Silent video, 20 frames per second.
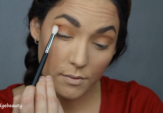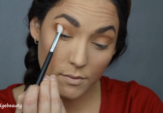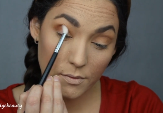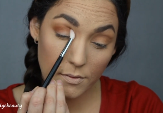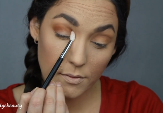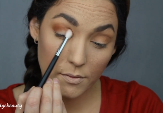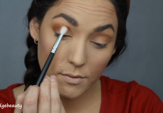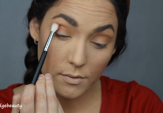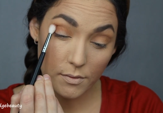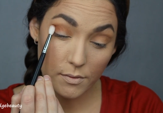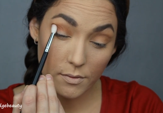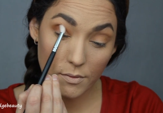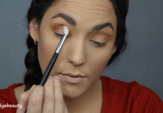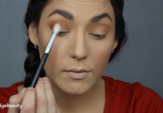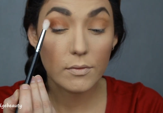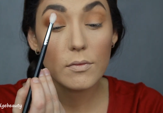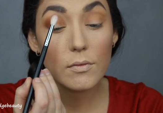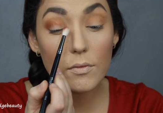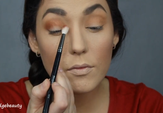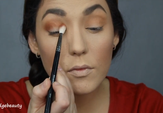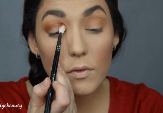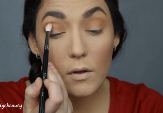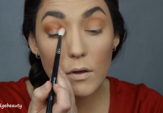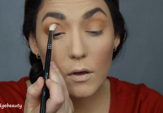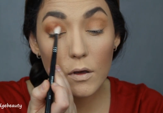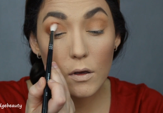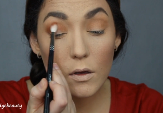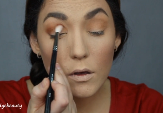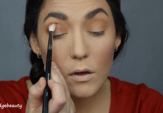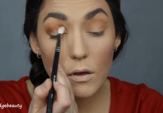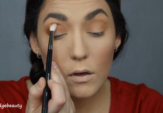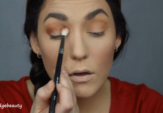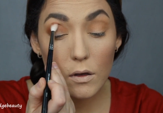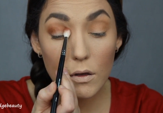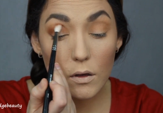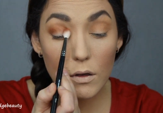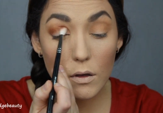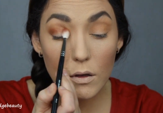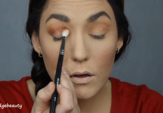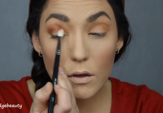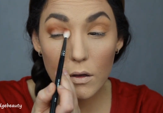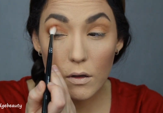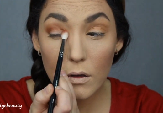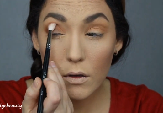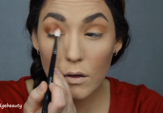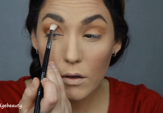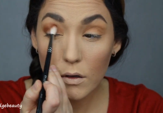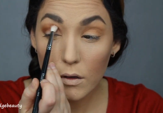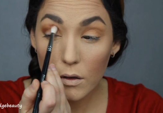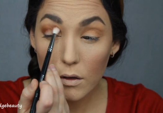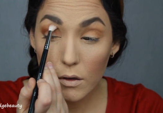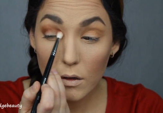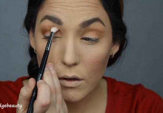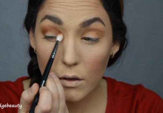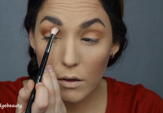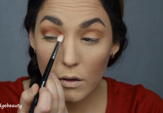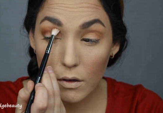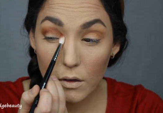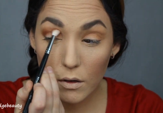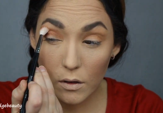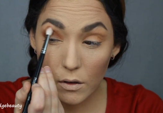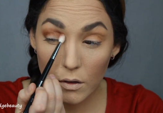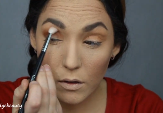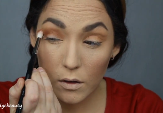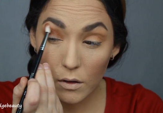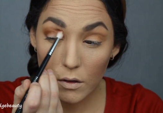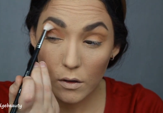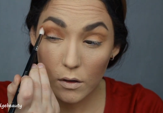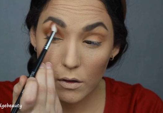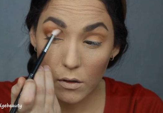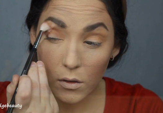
[no speech]